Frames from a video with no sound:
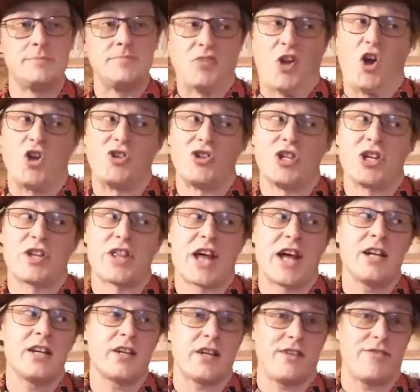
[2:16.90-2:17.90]
On the other
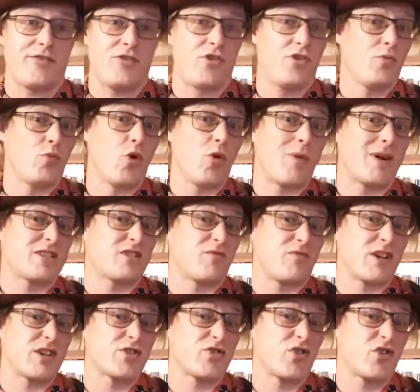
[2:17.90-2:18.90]
hand, if you walk past a
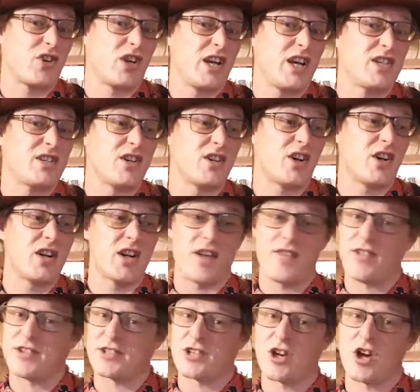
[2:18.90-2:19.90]
restaurant late at night and
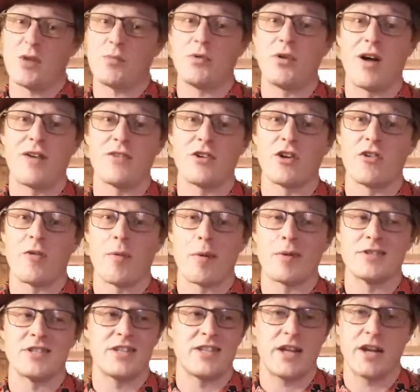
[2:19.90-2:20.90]
there's a couple having a
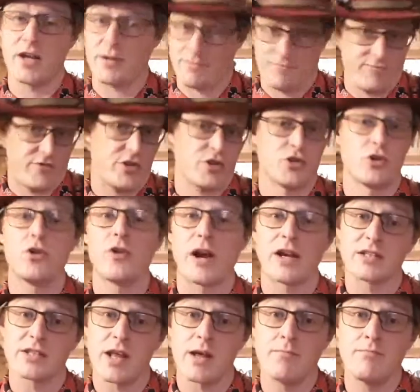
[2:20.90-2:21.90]
romantic dinner, fetch or
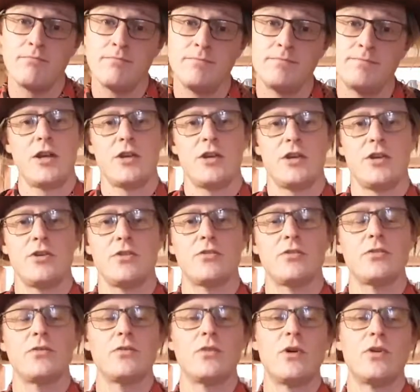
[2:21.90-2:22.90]
ask them.
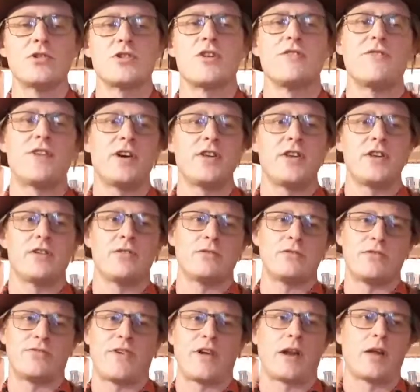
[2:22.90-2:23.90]
You'll also find that you'll
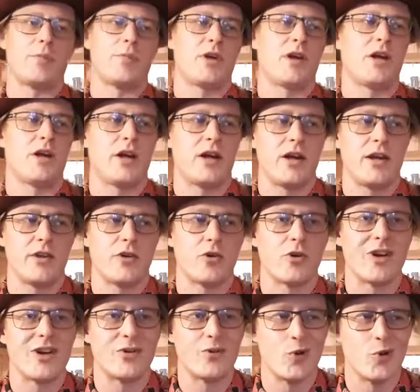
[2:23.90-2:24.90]
develop
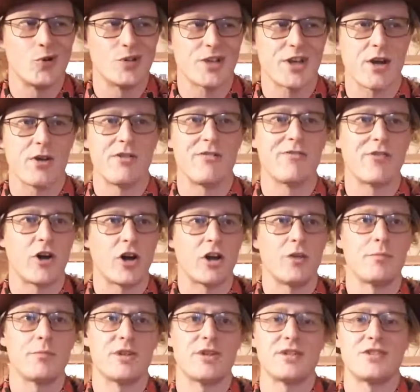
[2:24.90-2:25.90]
your audio
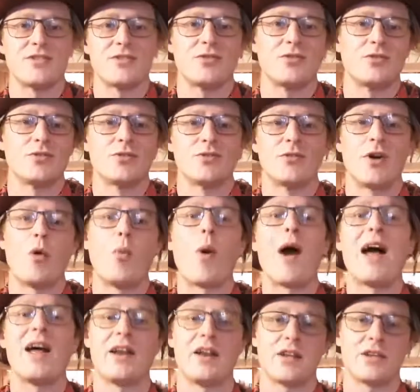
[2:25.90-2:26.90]
environmental
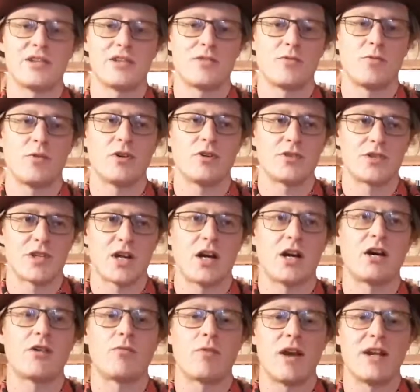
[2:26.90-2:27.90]
awareness will
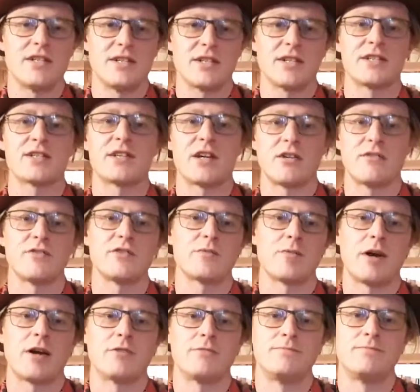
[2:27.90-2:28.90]
start raising itself as
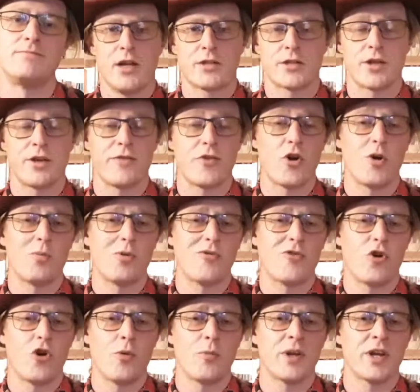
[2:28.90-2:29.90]
well. So if you're
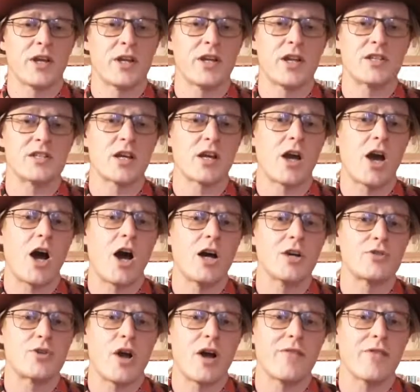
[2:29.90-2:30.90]
performing and there's a
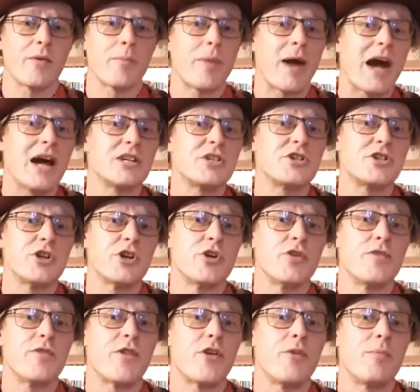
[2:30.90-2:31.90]
car driving past
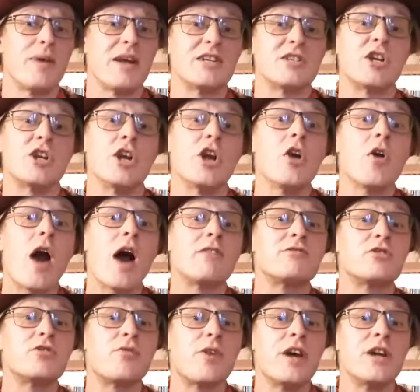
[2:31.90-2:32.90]
you that means that you
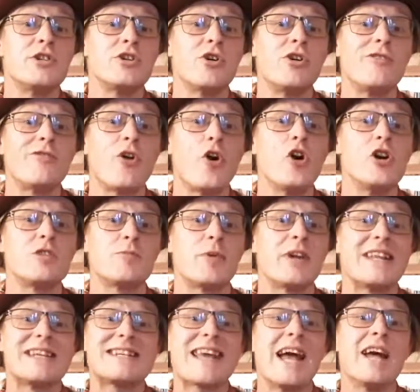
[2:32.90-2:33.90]
have to raise your voice
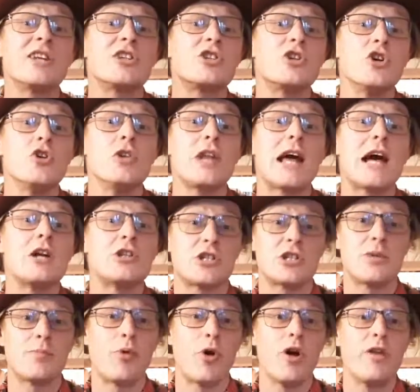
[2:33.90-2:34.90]
but it's getting too loud to
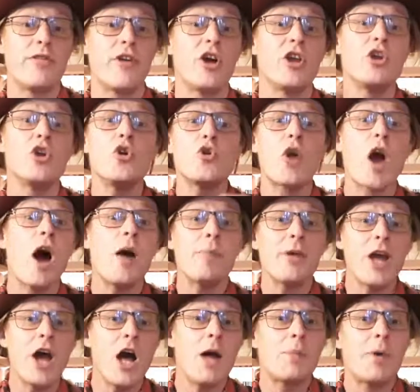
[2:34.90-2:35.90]
the point that you can't
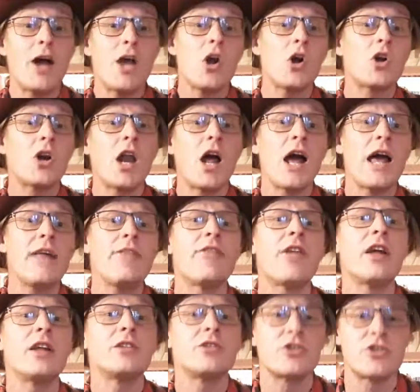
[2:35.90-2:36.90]
be heard by your client,
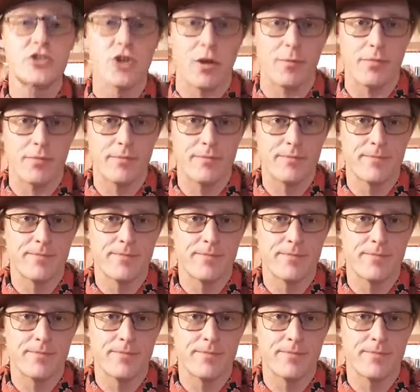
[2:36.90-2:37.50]
then stop.